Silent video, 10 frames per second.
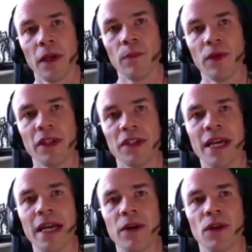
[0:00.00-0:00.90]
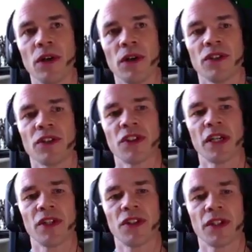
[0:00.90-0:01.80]
but has now got
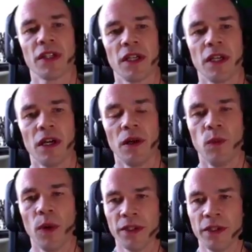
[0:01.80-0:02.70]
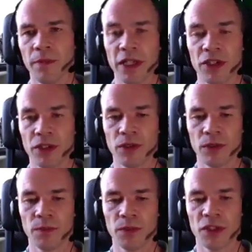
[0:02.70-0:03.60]
such a
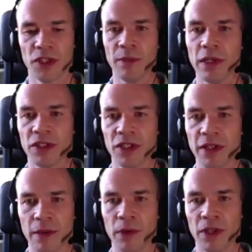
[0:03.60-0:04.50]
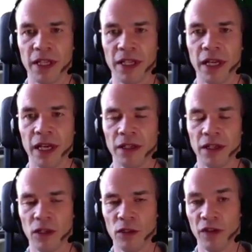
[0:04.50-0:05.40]
one-dimensional stimulus in their body and an
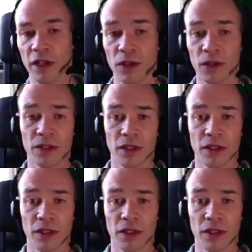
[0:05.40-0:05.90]
overload,